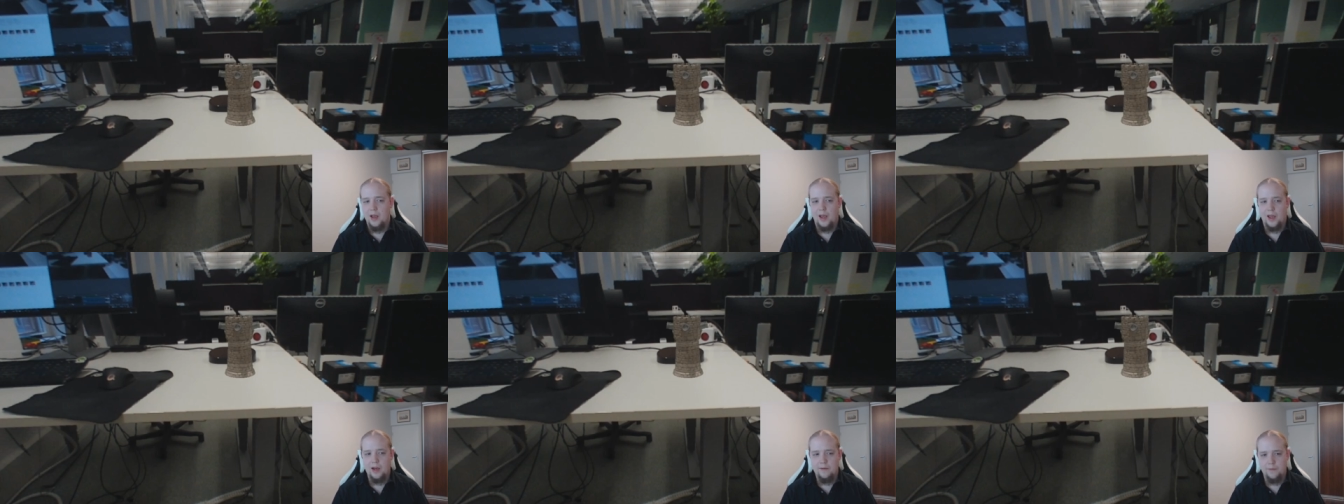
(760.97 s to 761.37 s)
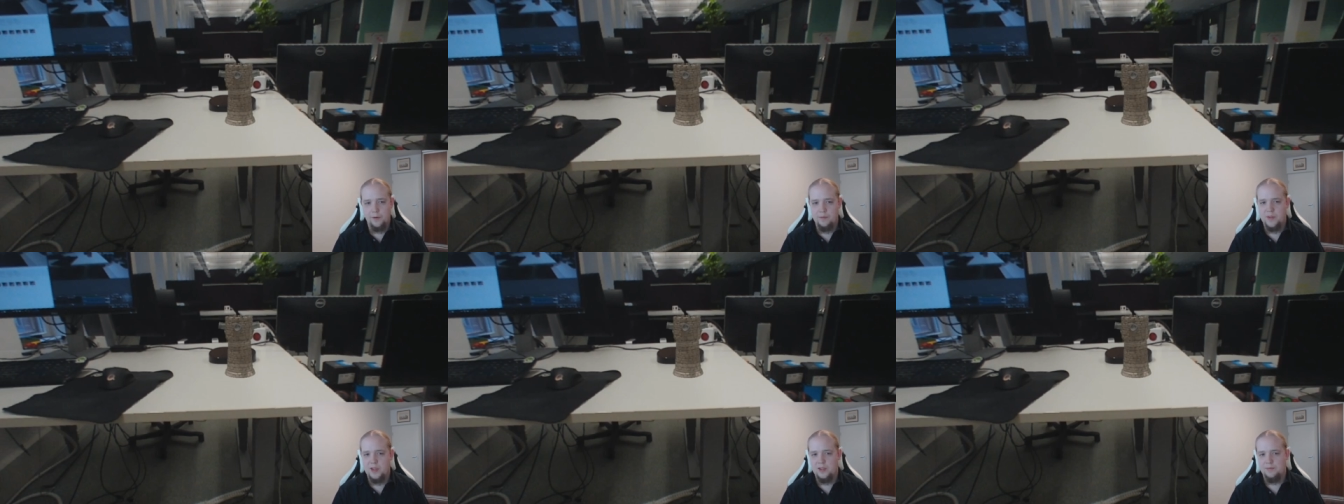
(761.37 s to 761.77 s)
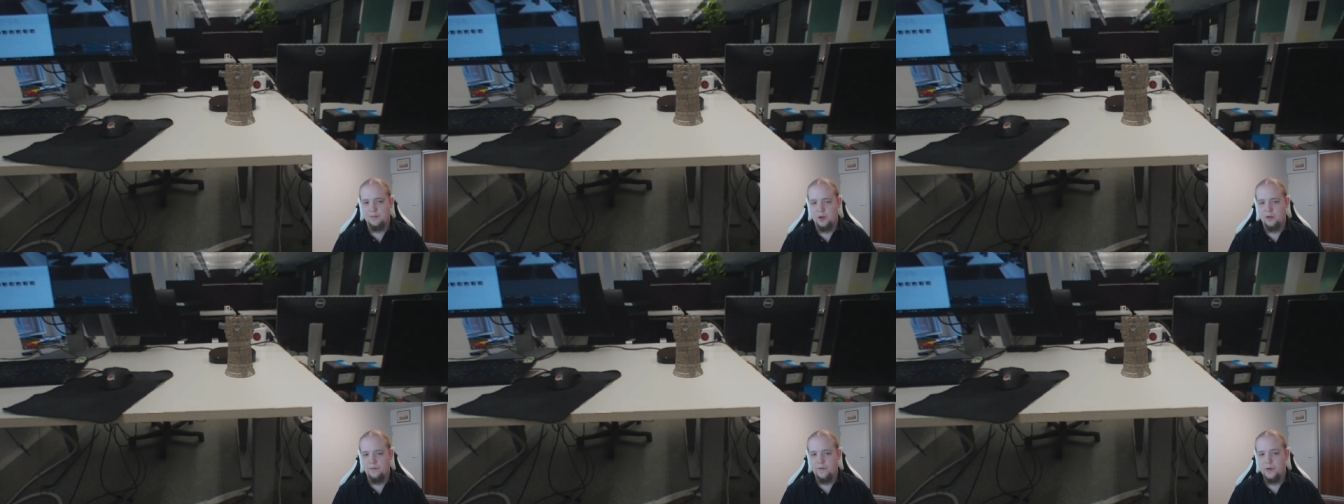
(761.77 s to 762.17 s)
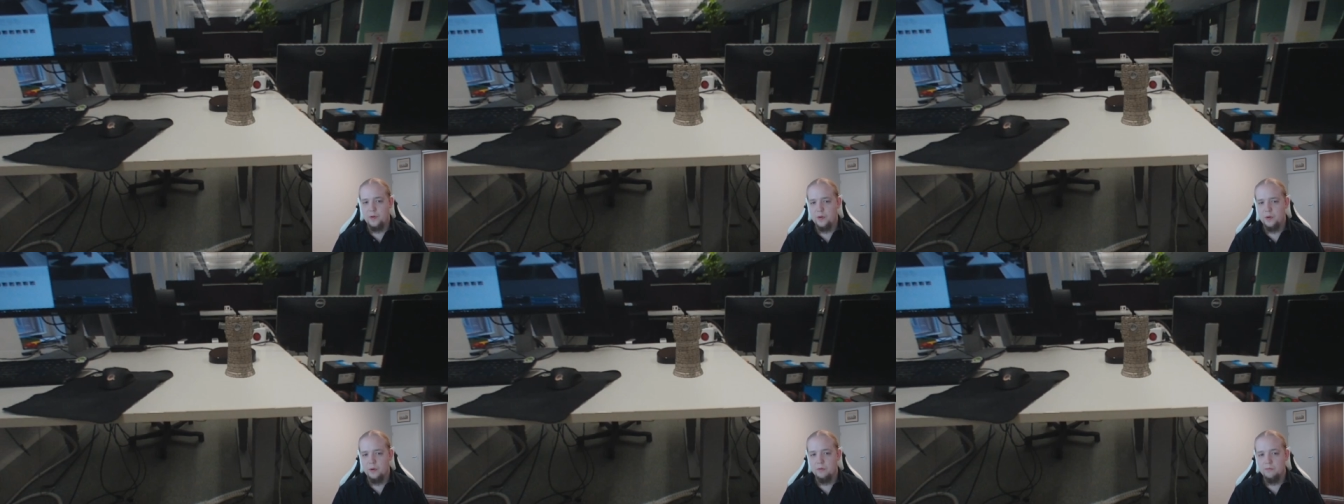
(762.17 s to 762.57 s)
And from this point of
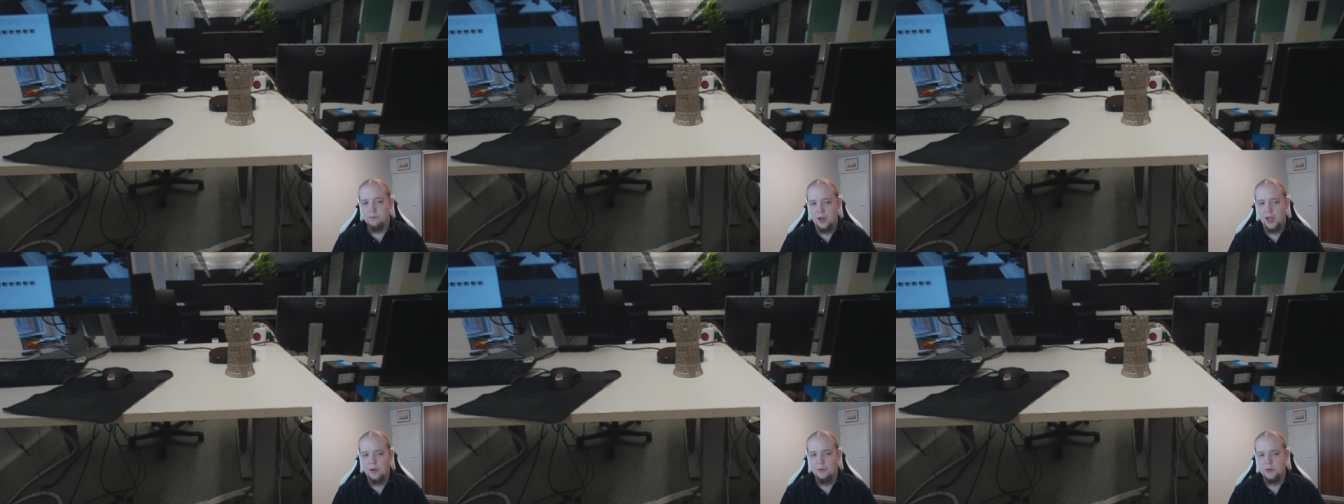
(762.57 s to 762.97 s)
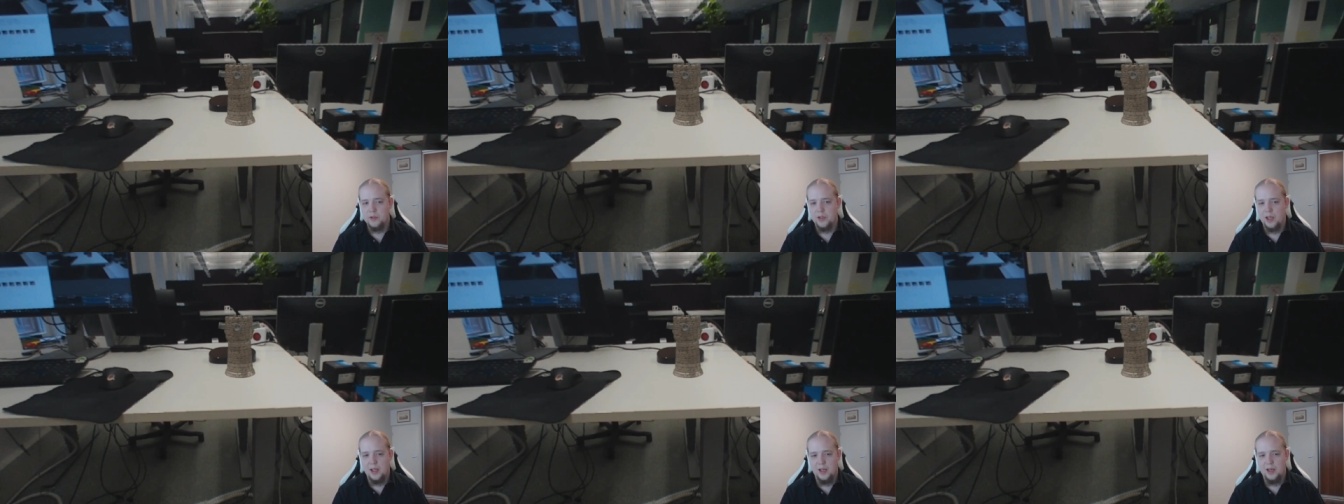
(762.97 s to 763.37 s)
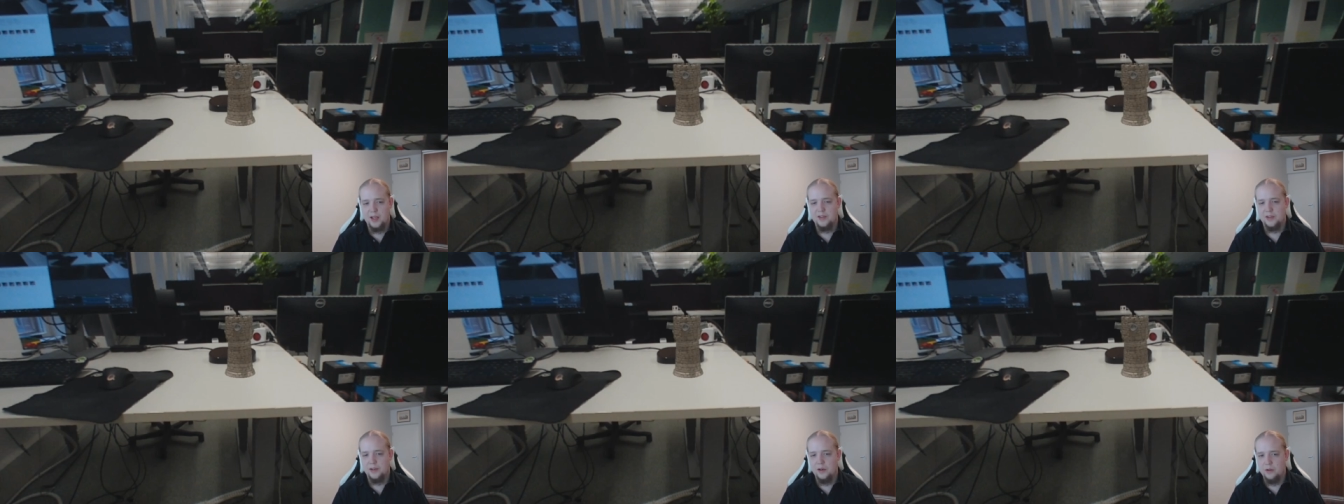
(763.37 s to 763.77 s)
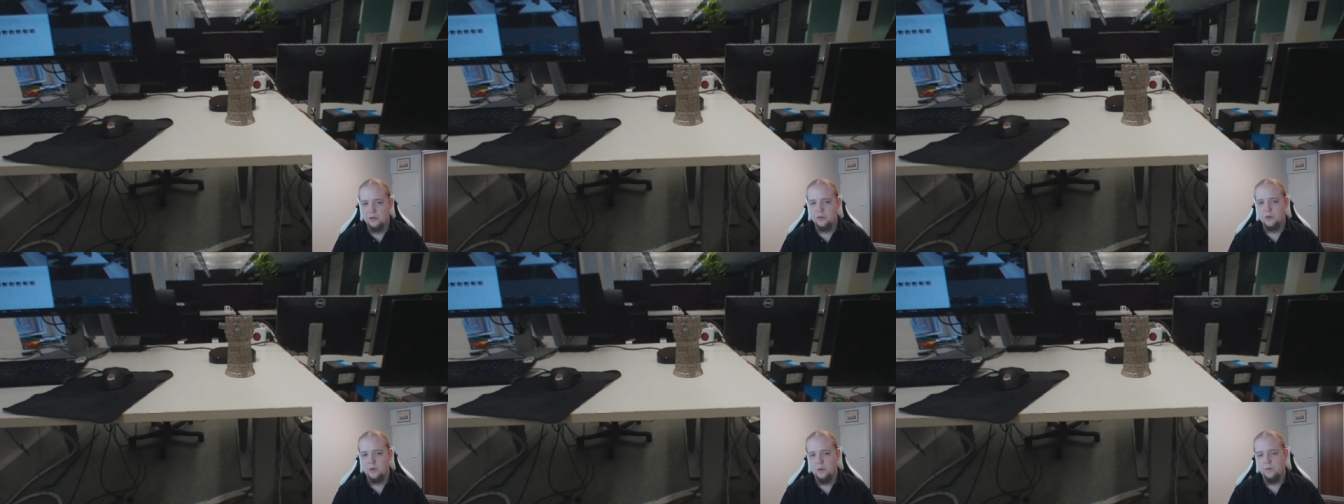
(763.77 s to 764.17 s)
view, I would say it is
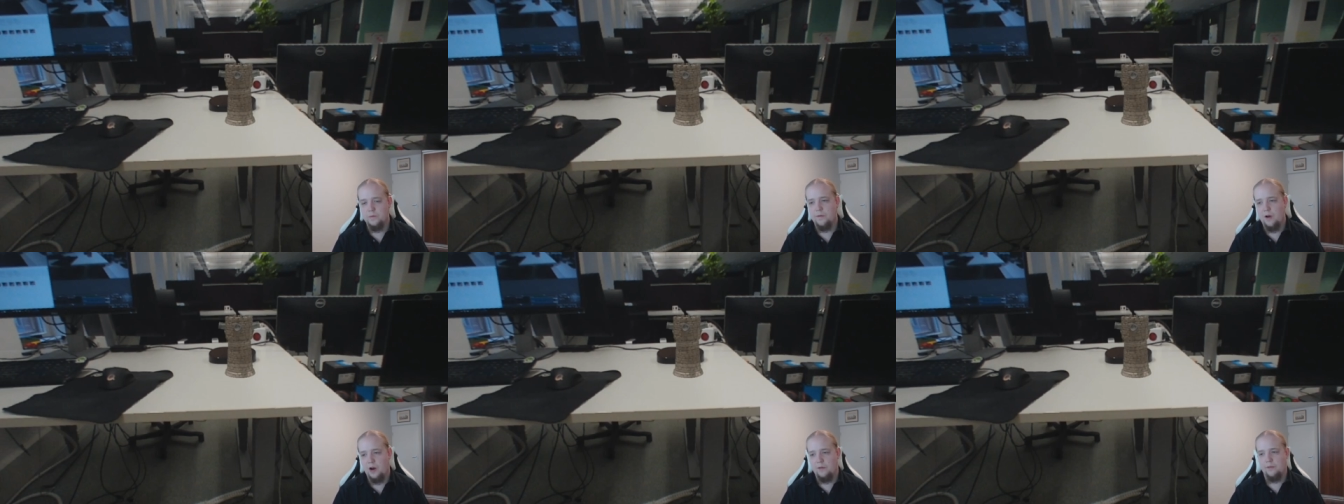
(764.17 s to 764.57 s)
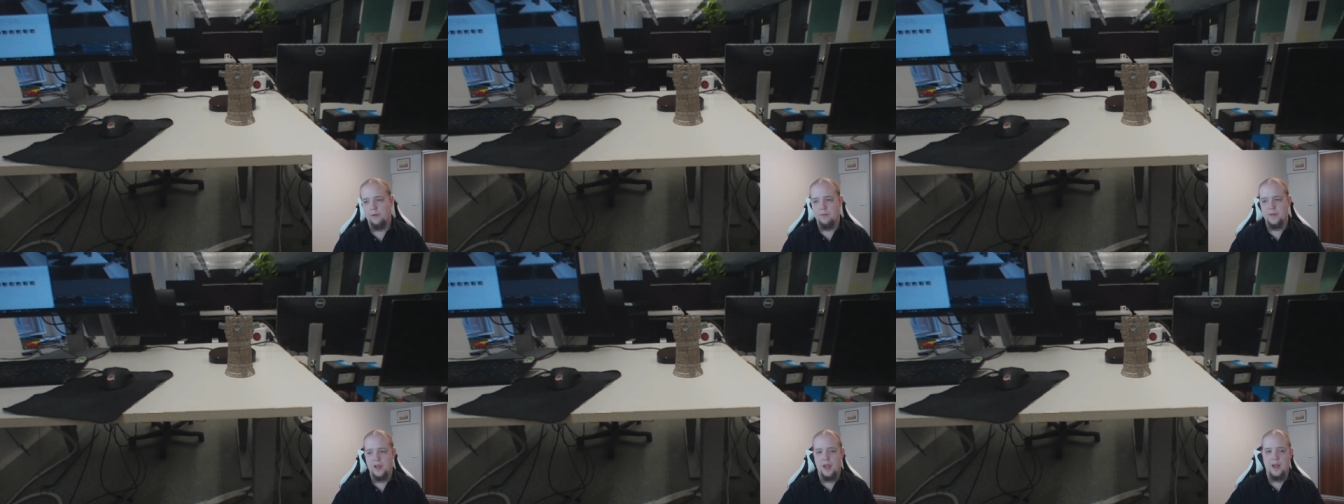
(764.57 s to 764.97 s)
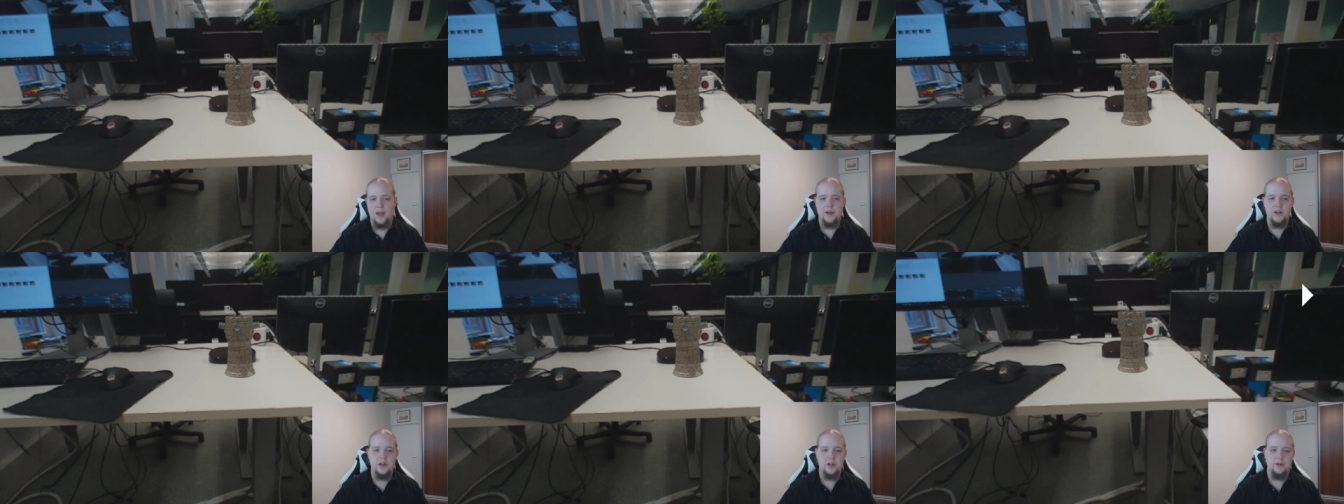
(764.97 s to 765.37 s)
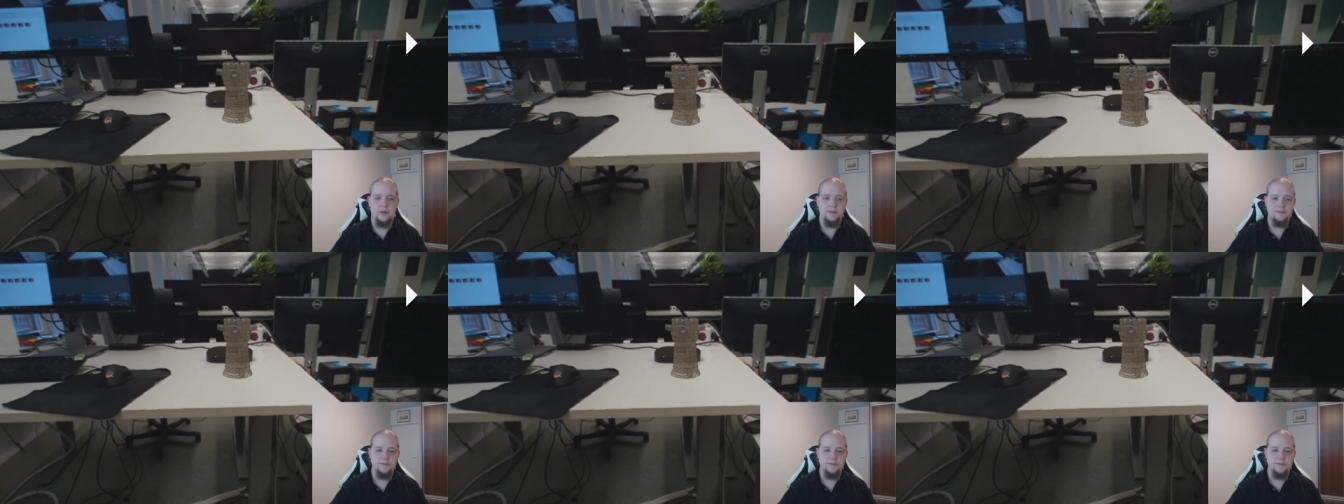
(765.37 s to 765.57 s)
not too far from the edge.